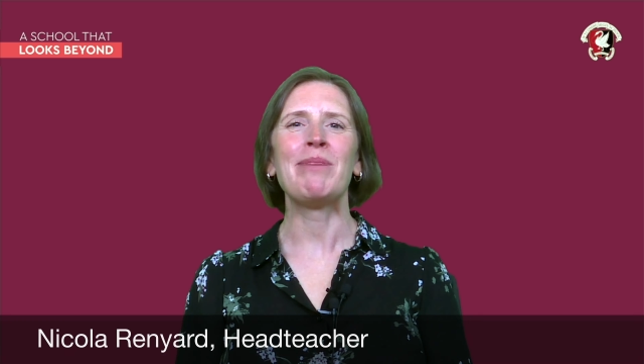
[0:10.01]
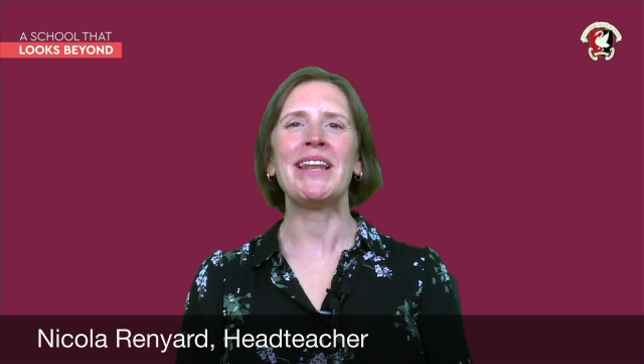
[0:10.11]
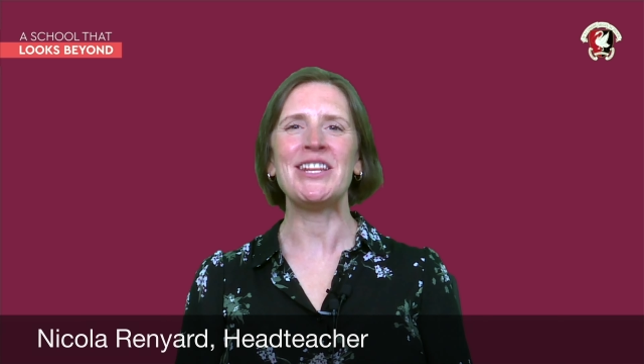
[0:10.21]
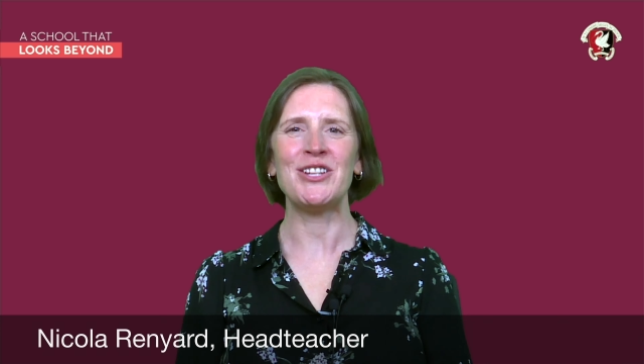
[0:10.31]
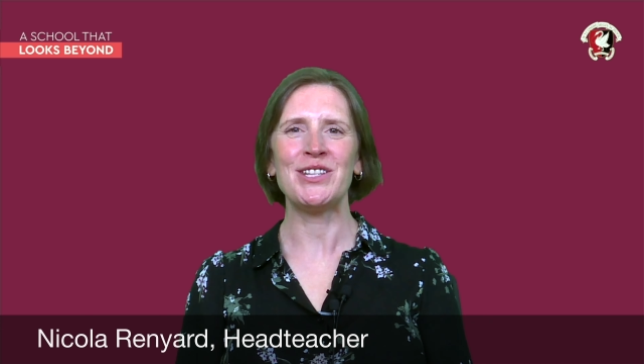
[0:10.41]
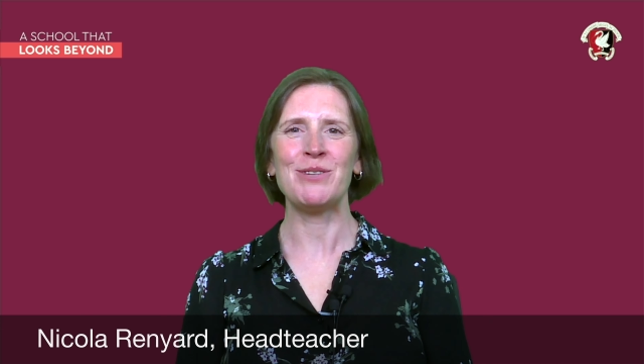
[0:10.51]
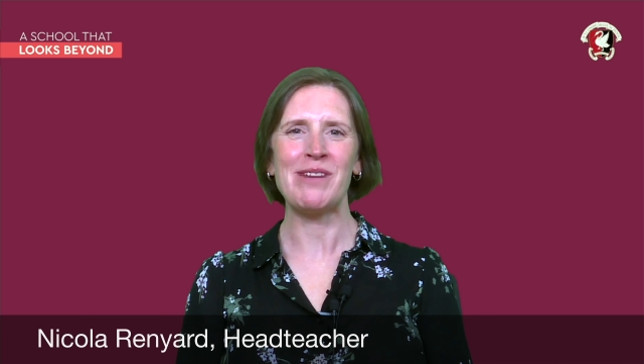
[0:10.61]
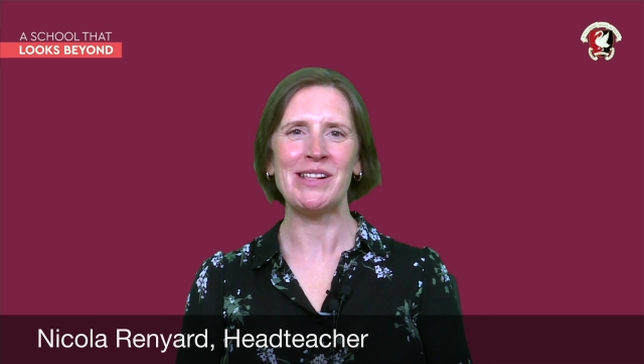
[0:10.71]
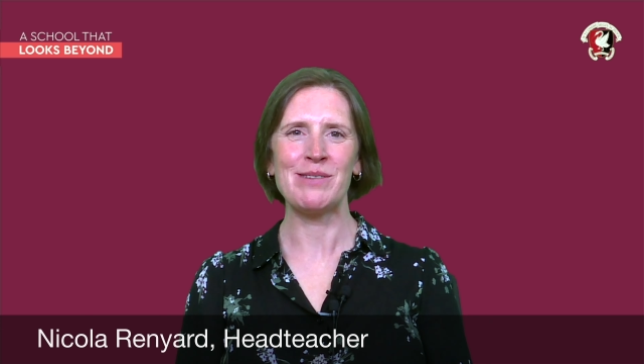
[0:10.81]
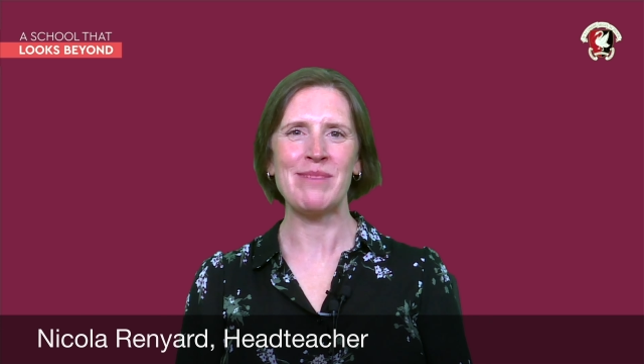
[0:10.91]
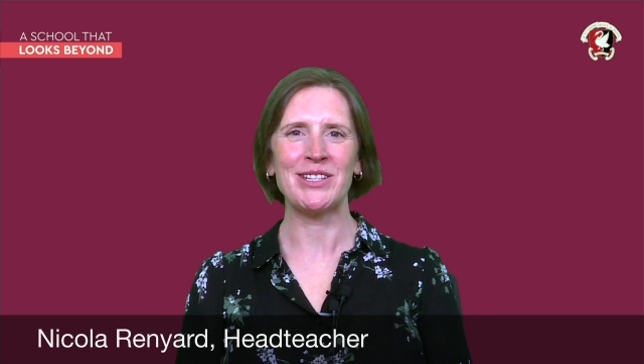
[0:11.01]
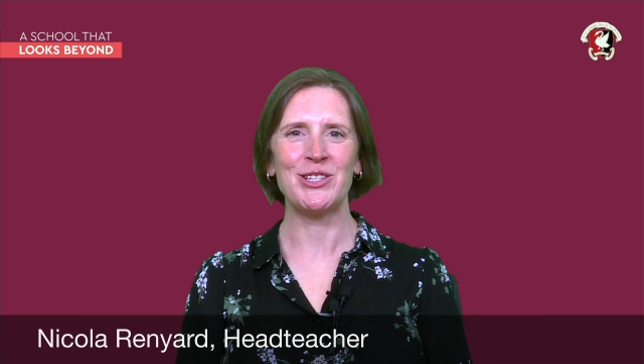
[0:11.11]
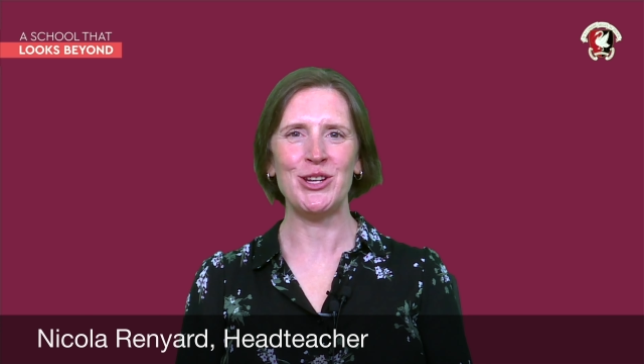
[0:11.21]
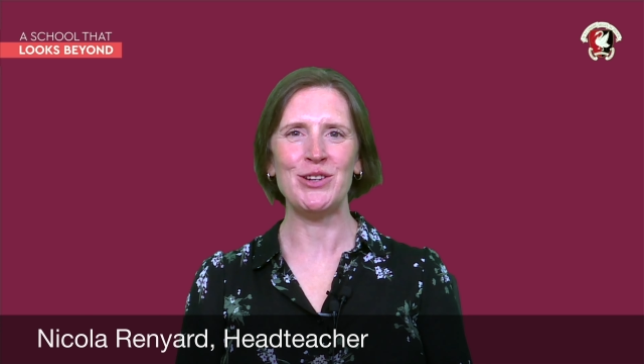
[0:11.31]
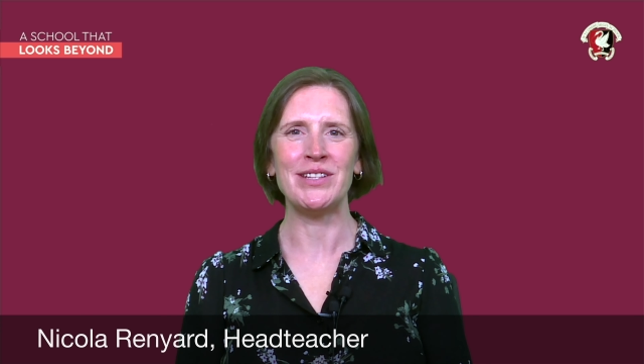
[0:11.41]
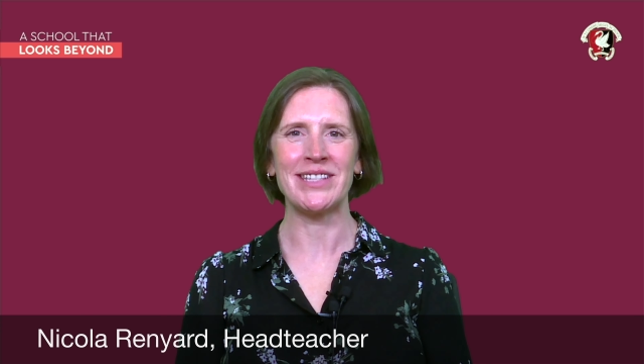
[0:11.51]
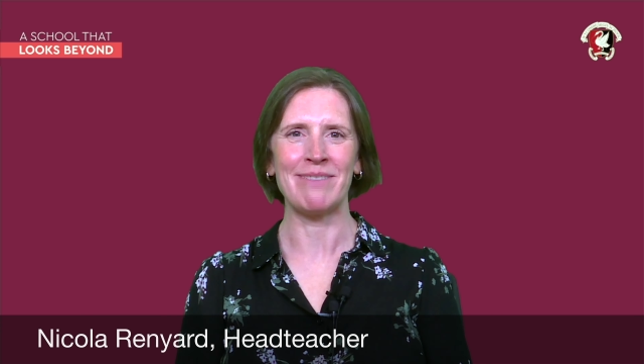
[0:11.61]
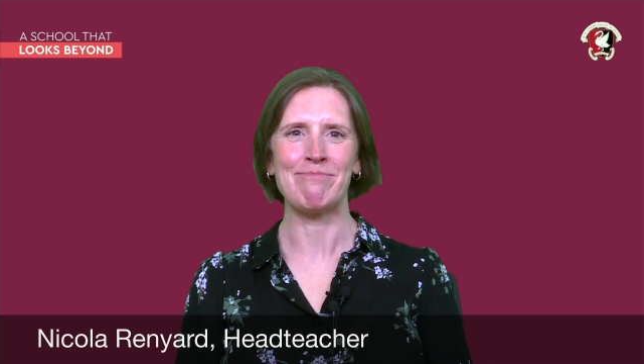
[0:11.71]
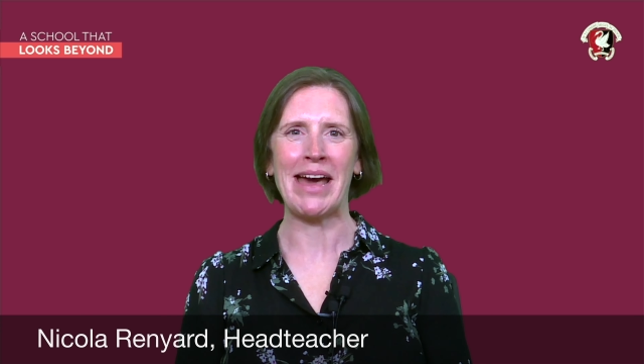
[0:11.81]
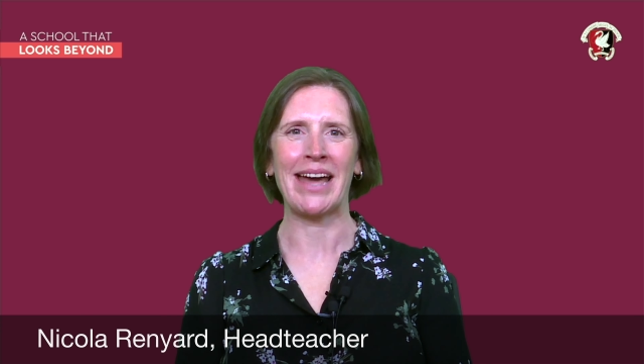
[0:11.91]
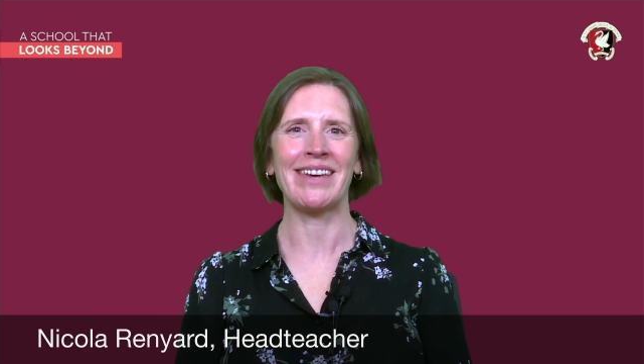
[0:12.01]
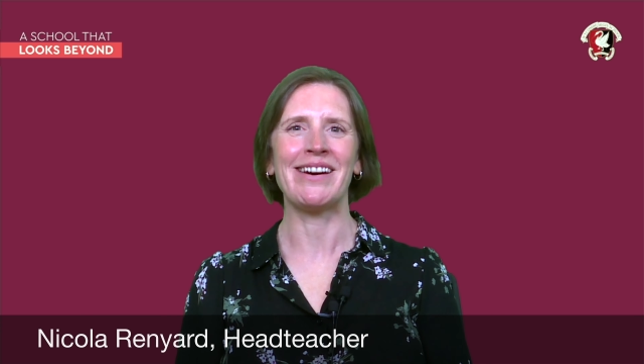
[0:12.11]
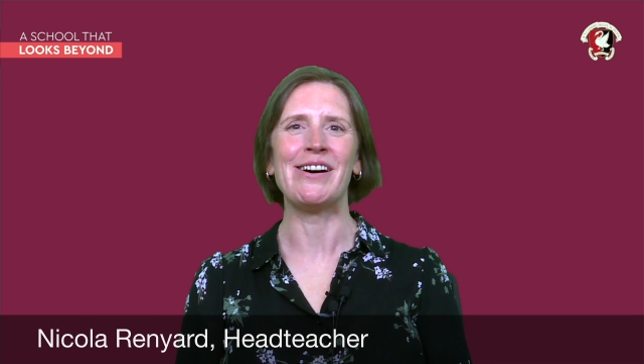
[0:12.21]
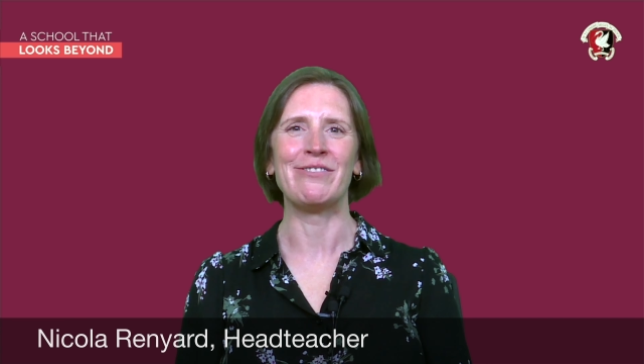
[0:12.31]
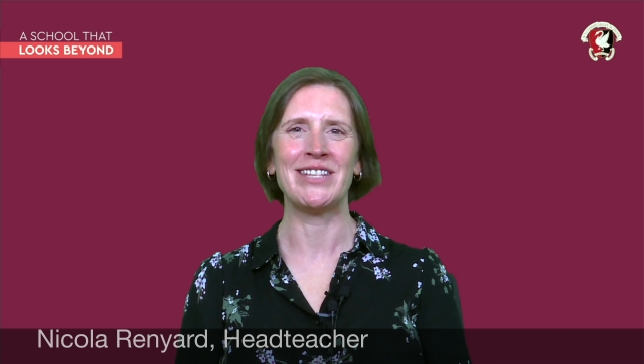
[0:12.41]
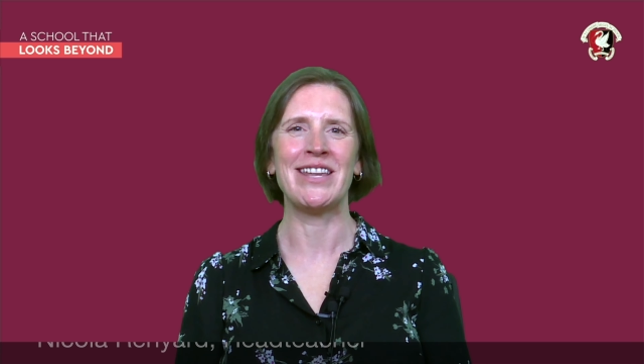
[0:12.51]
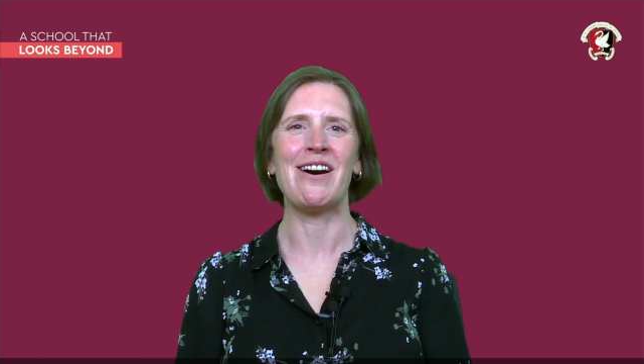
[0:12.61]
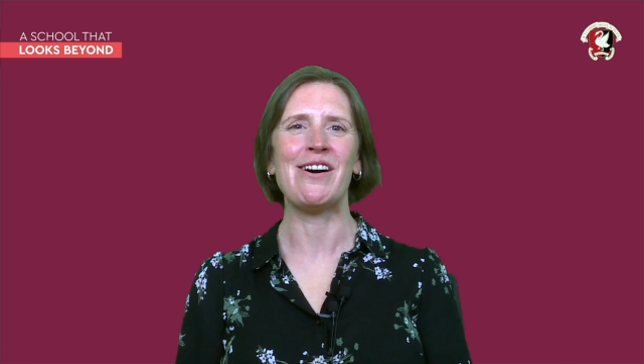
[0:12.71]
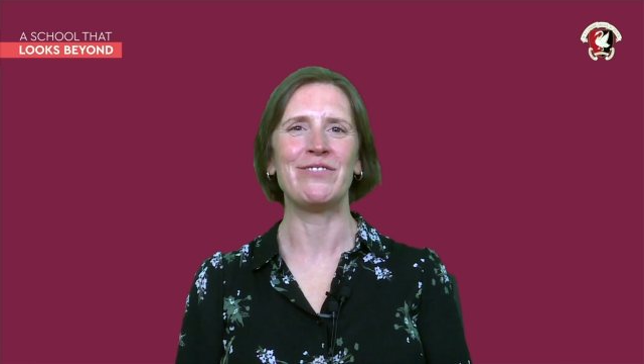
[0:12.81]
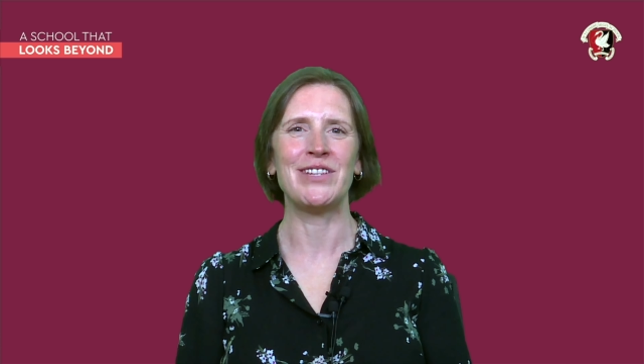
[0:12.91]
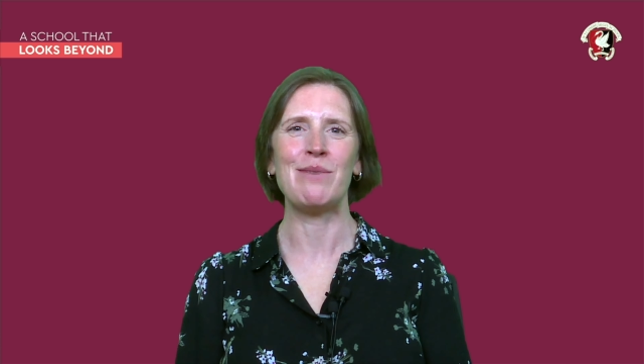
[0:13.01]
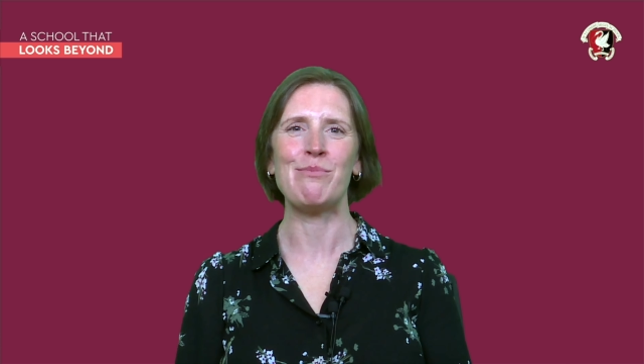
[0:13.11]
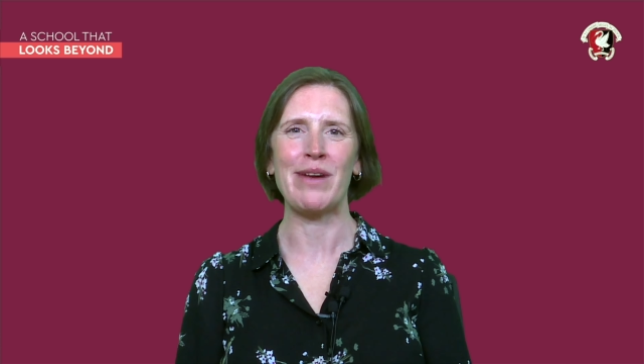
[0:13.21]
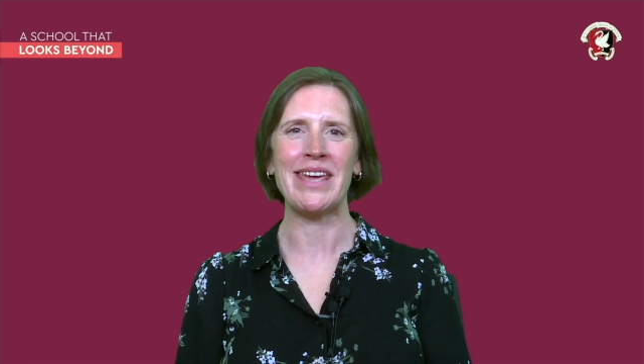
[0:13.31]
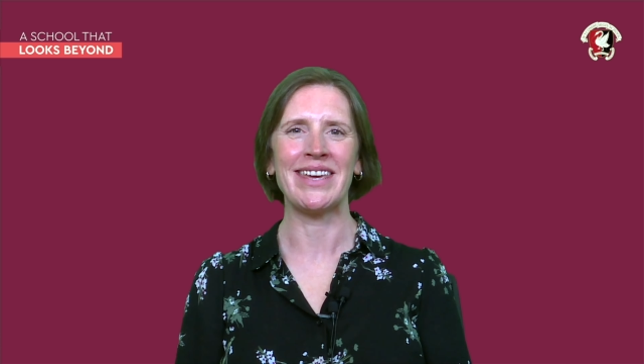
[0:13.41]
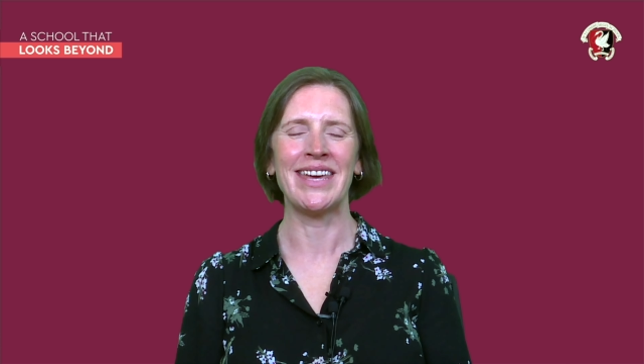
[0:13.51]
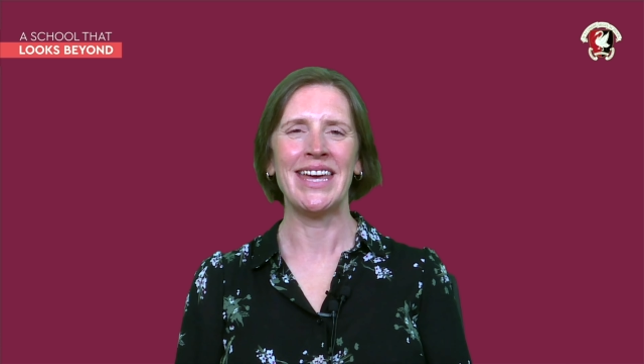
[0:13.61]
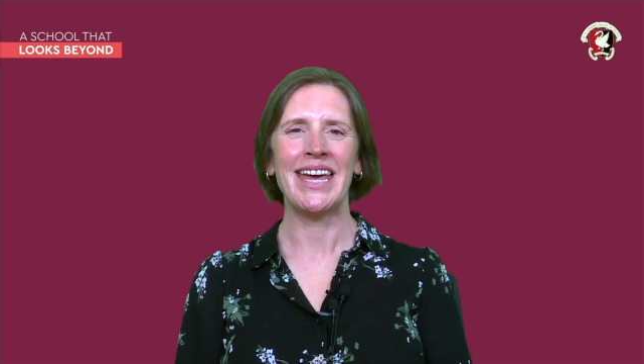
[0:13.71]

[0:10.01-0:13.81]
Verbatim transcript: pleasure to welcome our students back after the half term break